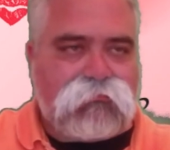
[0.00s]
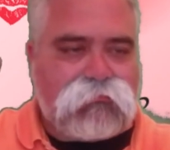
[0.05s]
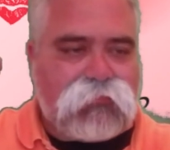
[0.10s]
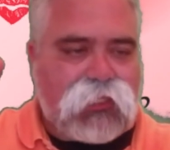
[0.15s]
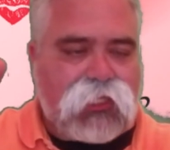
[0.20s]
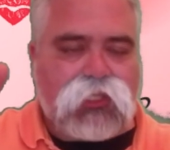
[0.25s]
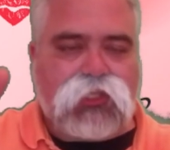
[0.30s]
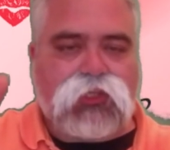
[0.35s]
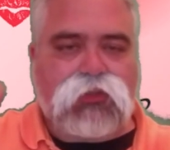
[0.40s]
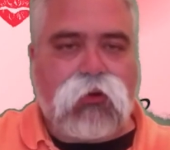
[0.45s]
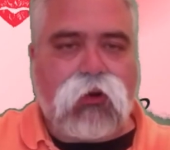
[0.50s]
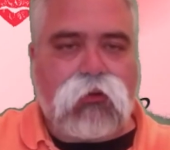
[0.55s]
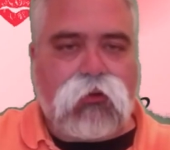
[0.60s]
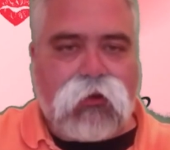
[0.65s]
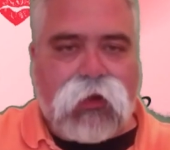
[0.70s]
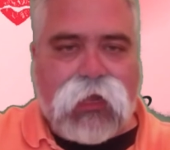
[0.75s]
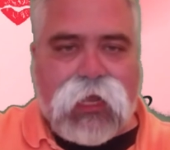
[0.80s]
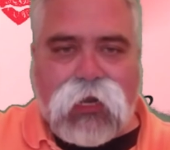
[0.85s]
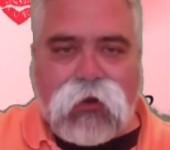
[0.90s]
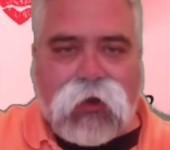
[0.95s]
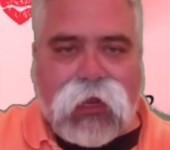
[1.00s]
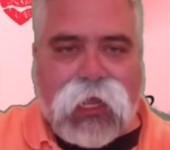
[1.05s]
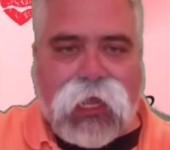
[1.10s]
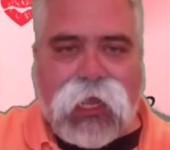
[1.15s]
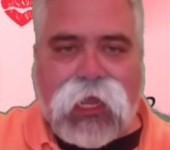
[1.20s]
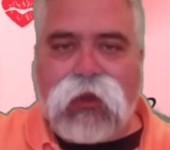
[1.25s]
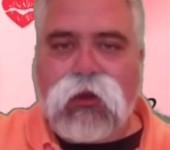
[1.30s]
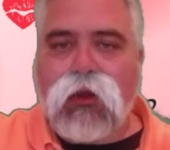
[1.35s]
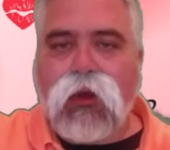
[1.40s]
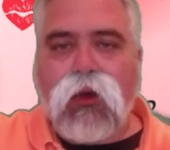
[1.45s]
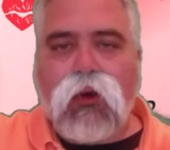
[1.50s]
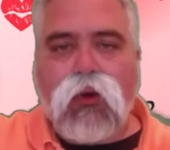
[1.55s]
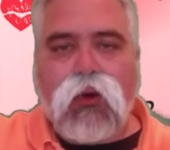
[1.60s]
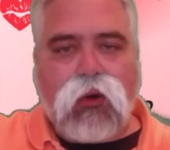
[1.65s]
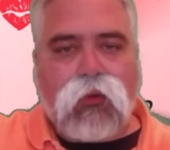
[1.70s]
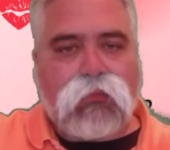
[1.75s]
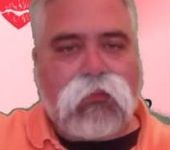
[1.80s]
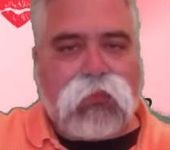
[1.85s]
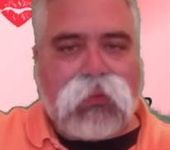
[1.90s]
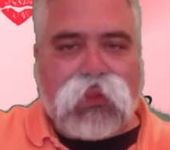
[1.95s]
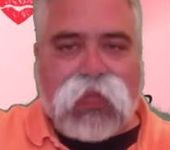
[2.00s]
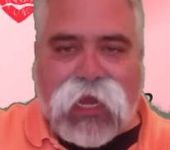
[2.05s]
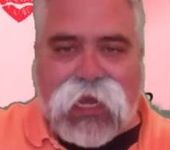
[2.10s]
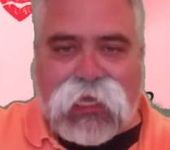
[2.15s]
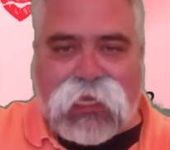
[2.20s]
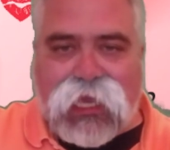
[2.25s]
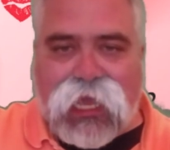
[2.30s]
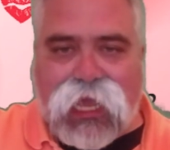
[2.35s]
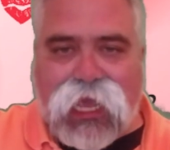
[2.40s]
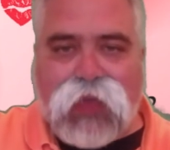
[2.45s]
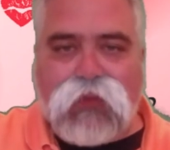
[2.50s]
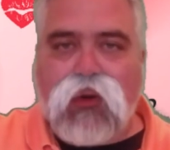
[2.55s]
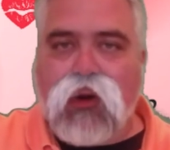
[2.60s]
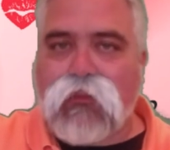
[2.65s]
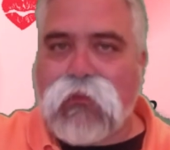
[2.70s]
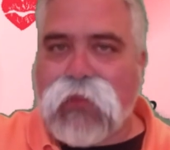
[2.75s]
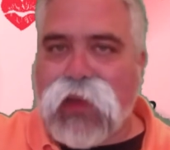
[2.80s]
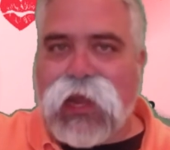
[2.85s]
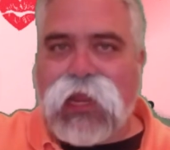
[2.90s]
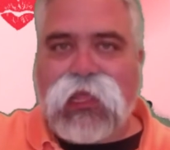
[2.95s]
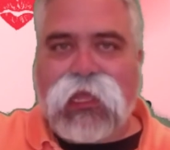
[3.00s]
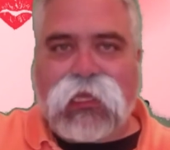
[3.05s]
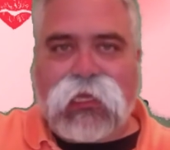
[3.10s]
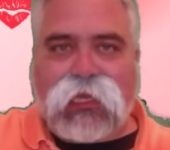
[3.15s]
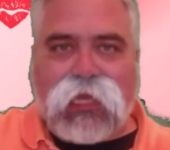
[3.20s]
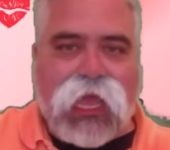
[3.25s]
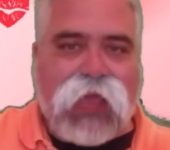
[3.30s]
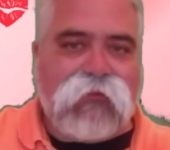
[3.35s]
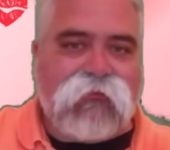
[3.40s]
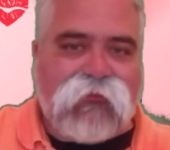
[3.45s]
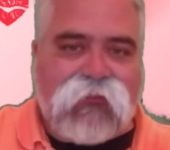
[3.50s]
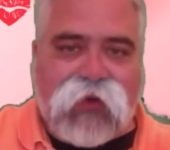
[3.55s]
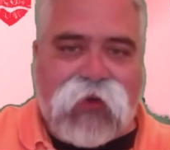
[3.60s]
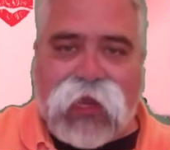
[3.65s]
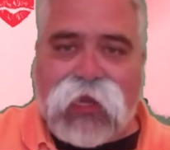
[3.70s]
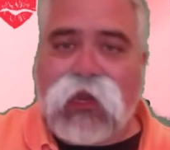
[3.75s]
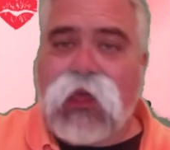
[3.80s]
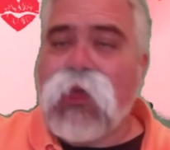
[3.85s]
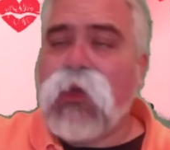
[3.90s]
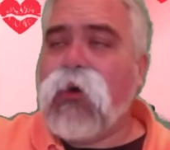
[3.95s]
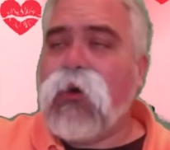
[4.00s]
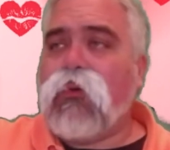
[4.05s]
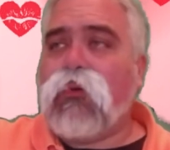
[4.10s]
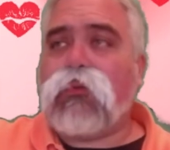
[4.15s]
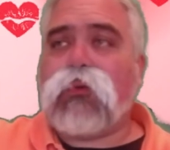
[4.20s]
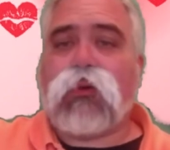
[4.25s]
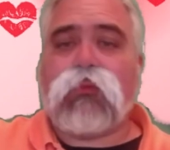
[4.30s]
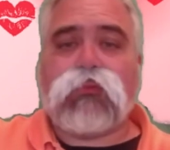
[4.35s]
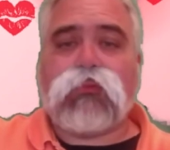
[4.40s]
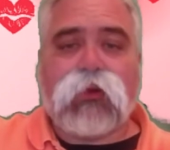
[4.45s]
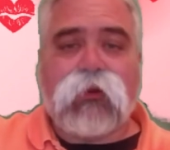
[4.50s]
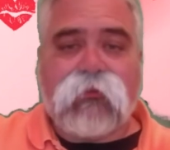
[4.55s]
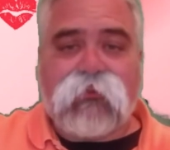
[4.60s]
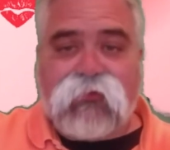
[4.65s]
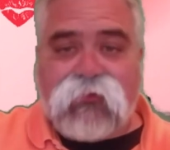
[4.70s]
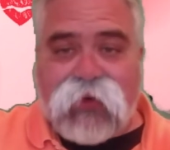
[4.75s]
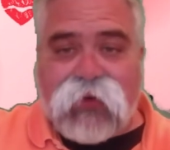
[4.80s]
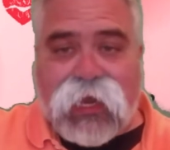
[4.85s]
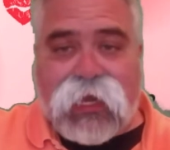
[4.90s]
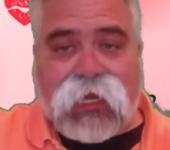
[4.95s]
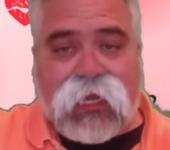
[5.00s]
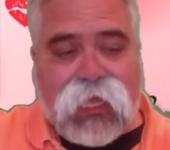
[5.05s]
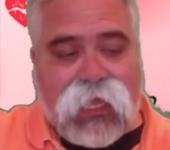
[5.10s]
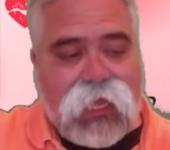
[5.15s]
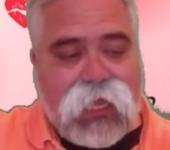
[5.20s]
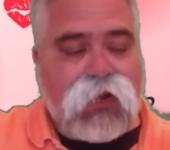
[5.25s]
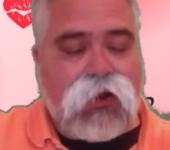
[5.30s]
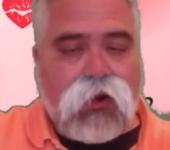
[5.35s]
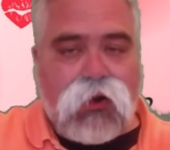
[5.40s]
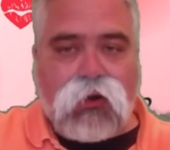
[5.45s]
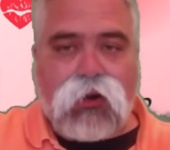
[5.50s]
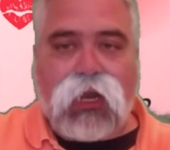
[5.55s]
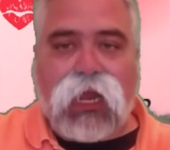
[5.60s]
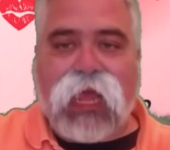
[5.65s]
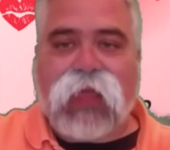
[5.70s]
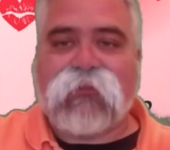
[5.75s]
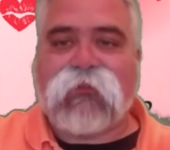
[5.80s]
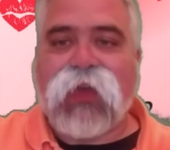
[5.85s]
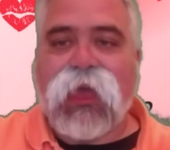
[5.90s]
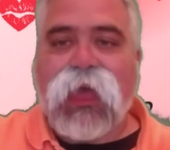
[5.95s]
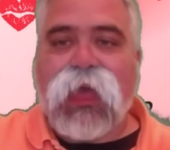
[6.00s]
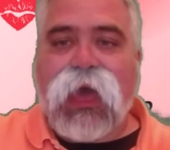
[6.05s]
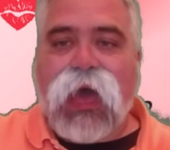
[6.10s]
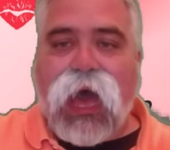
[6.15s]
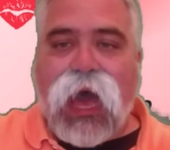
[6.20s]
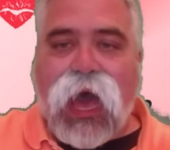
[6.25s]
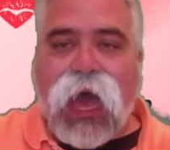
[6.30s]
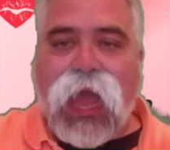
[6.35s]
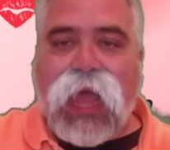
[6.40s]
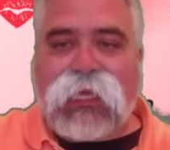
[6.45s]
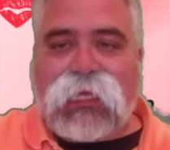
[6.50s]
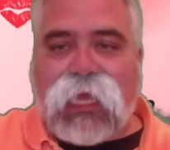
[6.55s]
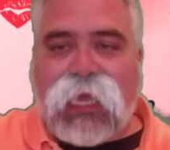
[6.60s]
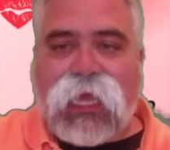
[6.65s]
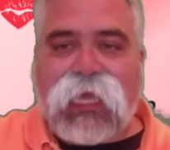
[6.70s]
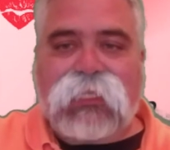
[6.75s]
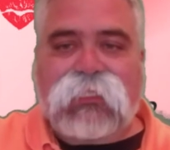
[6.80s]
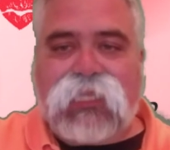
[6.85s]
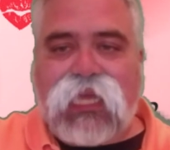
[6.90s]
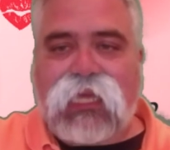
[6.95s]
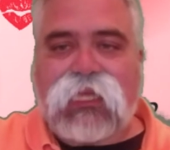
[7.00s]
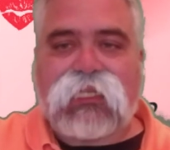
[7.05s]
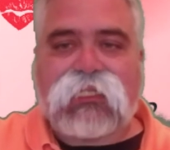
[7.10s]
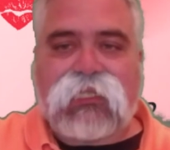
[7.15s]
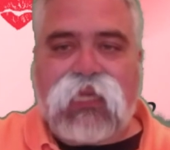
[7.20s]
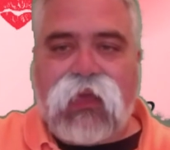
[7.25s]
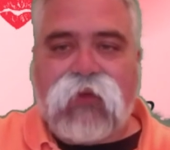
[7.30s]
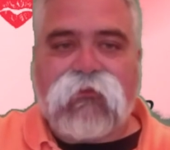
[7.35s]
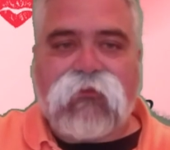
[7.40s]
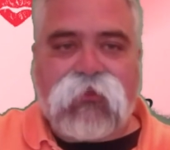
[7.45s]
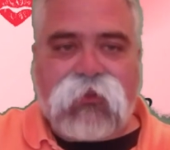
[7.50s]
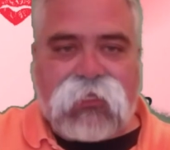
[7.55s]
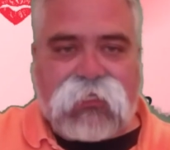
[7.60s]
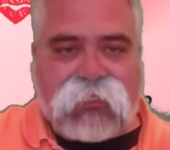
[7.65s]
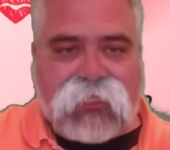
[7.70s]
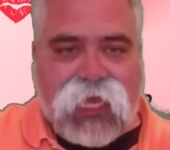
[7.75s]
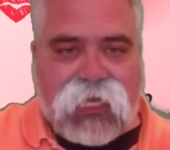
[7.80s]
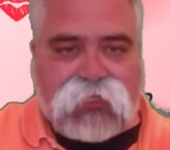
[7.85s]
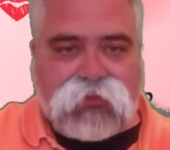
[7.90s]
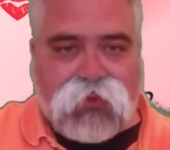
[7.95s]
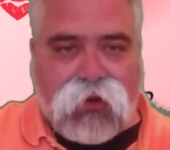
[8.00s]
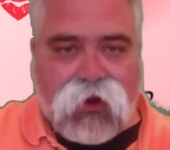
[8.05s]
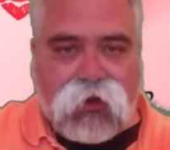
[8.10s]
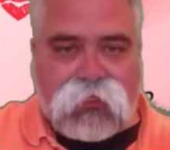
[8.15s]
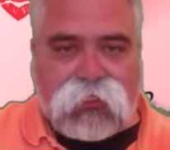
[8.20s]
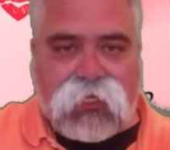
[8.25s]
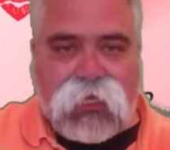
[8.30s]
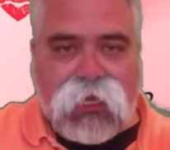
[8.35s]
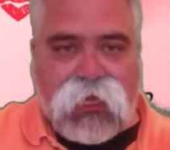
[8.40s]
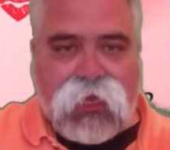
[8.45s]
controller in her hand or played a game or been in a game fight or a real fight in her life. I can't say the same for the sex parts